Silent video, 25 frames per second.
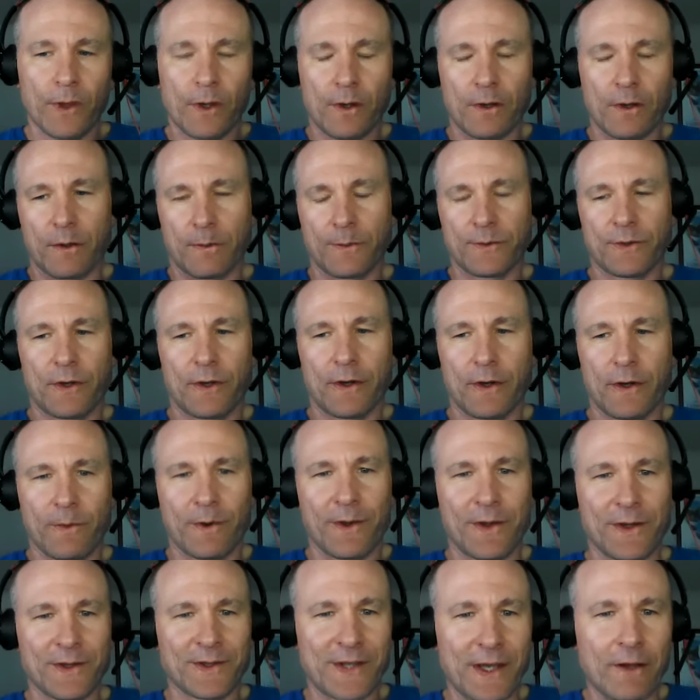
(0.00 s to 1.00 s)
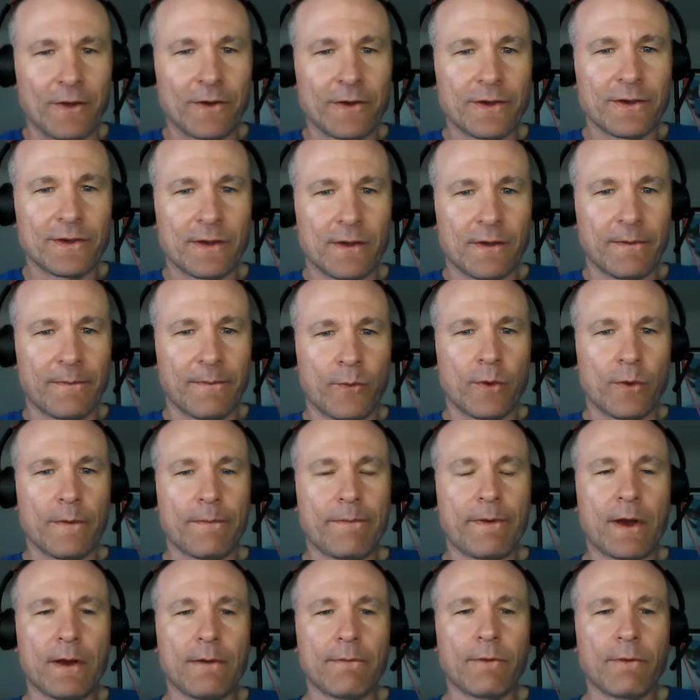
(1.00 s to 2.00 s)
Or, I'm sorry, where the seller's selling 4 or
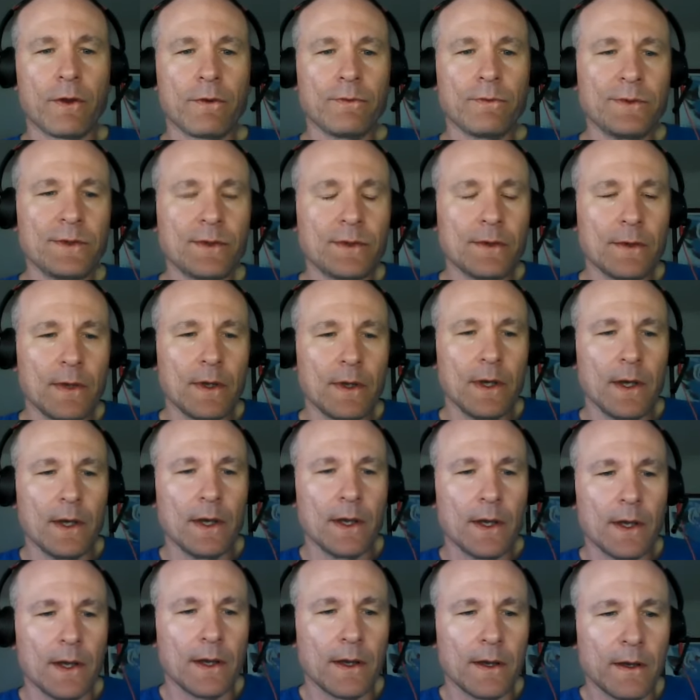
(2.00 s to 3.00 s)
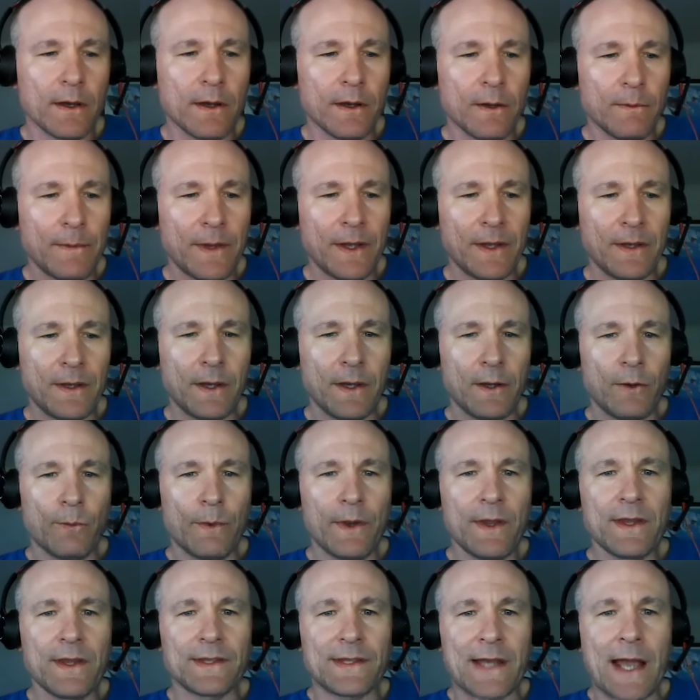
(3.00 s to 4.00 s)
5 loans. And
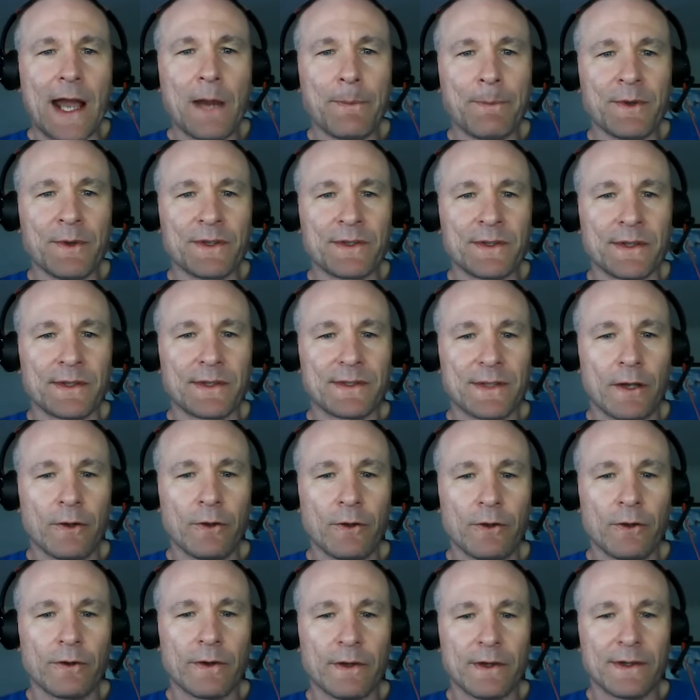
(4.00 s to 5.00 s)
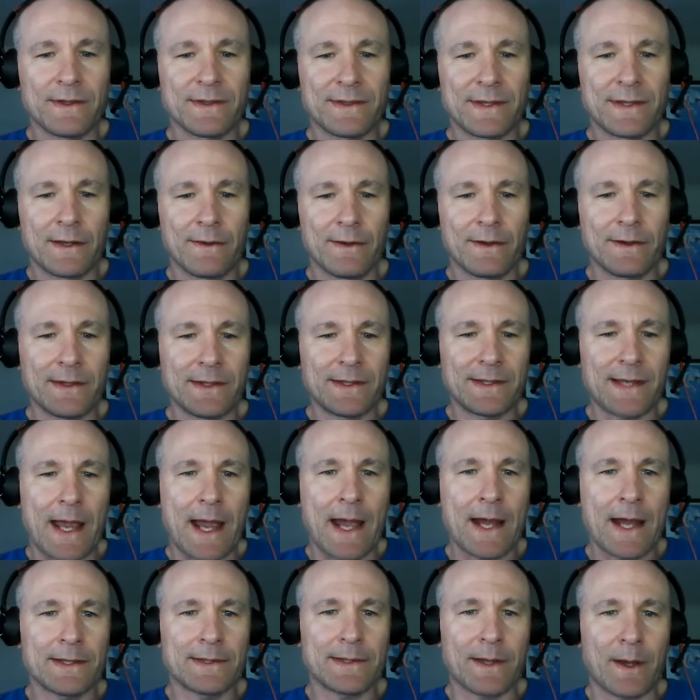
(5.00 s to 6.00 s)
when this happens, the seller is selling these
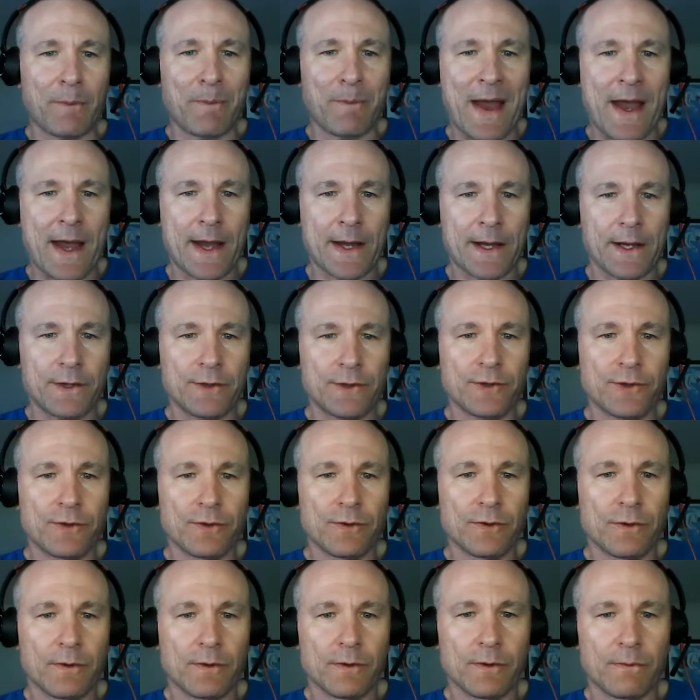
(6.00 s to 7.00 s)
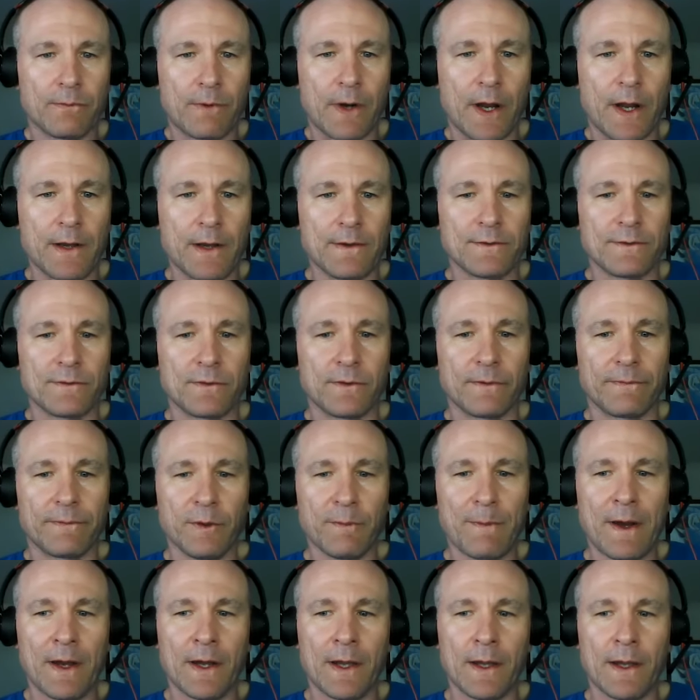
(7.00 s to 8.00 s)
as a package, right? So if
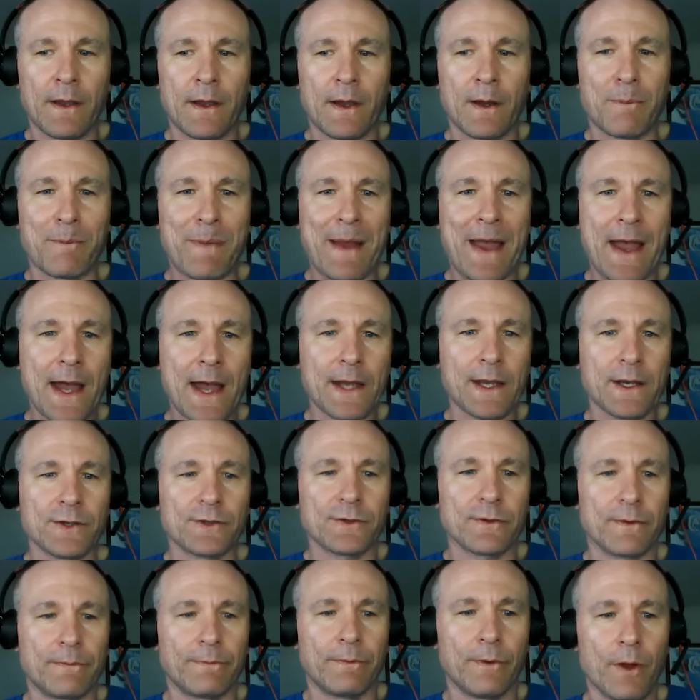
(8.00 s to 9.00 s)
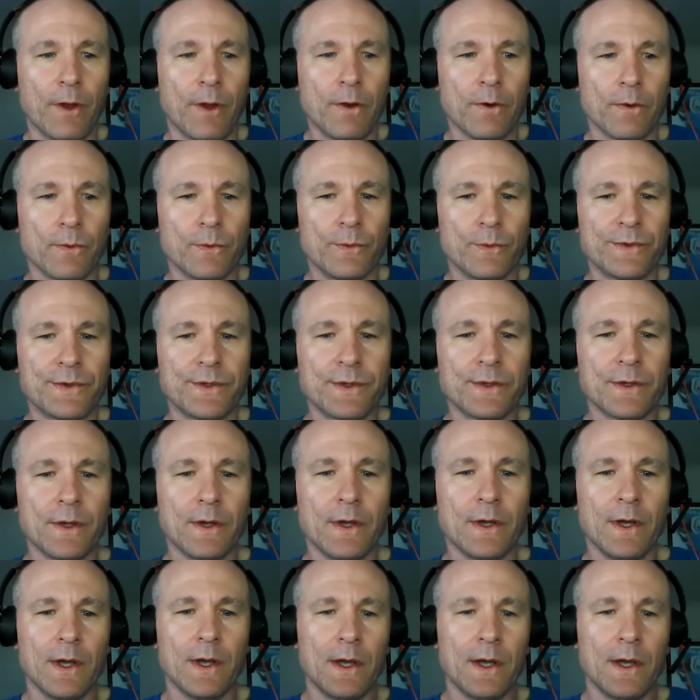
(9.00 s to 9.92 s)
you're buying a package of loans,